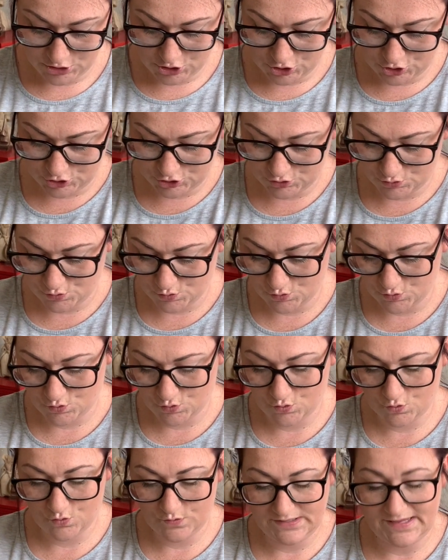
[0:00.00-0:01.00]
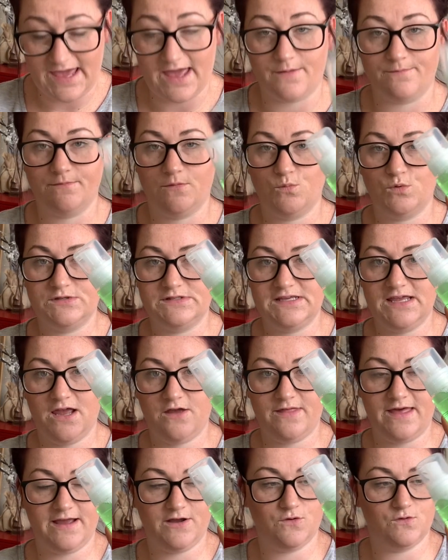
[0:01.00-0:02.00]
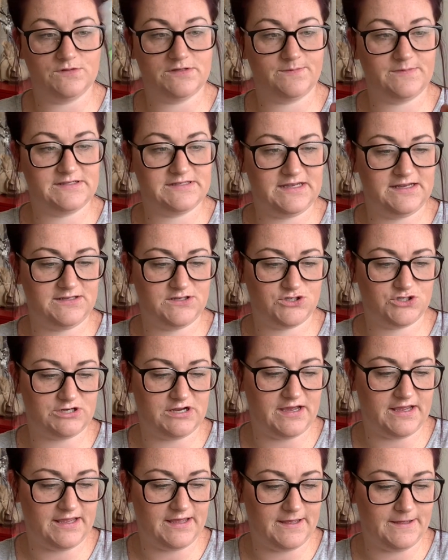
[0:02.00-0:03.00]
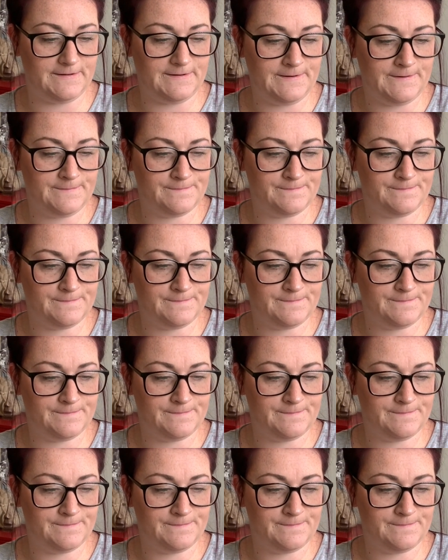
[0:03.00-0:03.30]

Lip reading: So yeah, we'll see how that goes. I'm excited to try it.